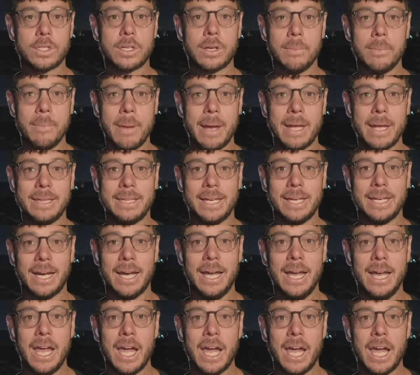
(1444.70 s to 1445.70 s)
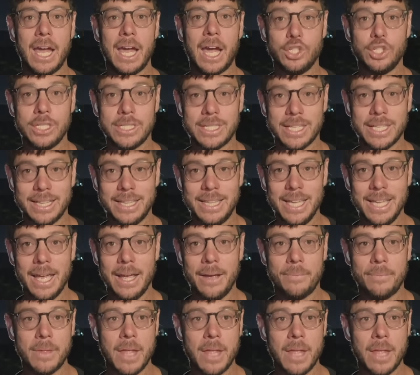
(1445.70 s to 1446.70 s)
Force commander,
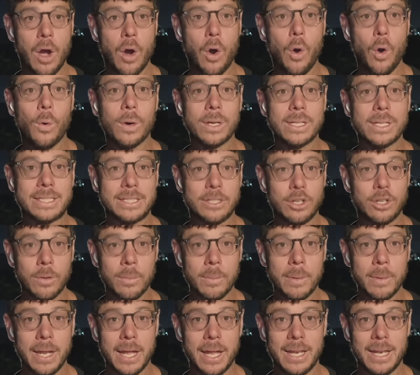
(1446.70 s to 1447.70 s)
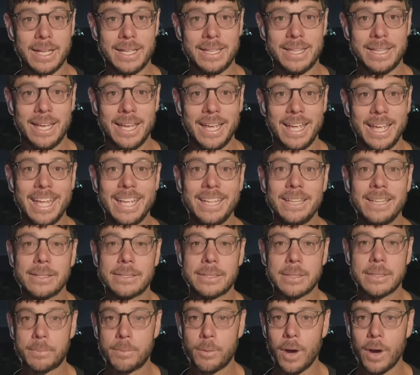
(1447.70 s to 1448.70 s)
Hajizadeh, who was terminated
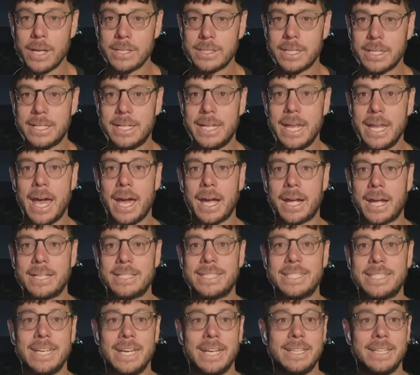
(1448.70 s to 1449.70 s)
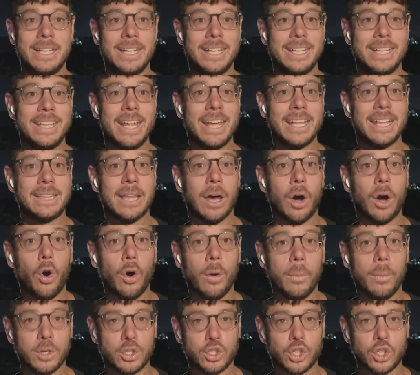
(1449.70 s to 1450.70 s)
in the surprise attack, said that
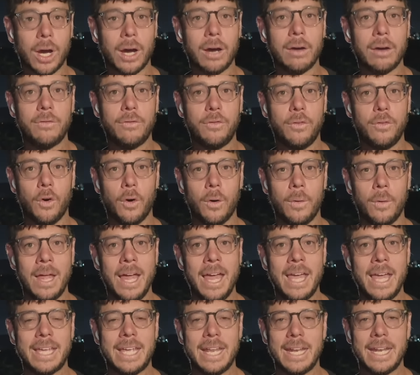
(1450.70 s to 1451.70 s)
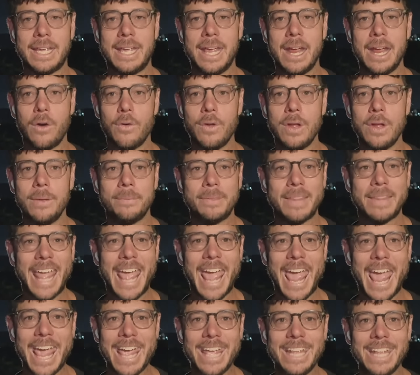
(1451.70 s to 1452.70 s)
the Khormashkar 4 can carry
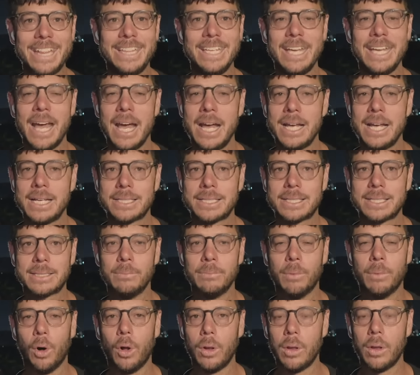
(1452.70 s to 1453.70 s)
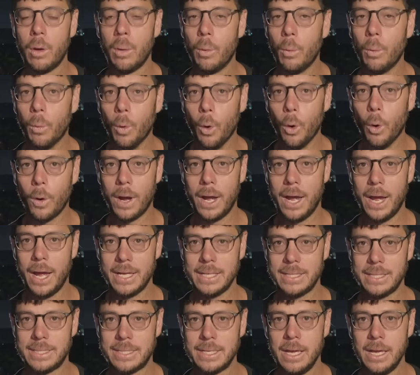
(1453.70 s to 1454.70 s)
80 small
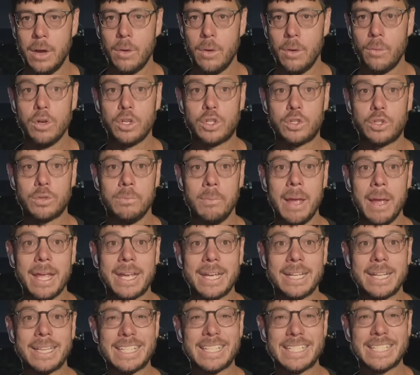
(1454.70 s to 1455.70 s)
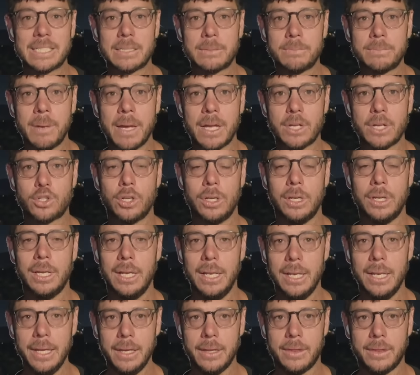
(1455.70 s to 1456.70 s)
warheads, which make it
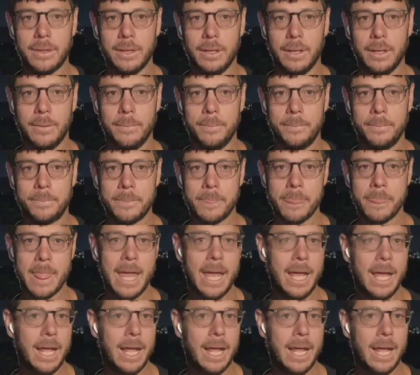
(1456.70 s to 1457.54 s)
especially lethal.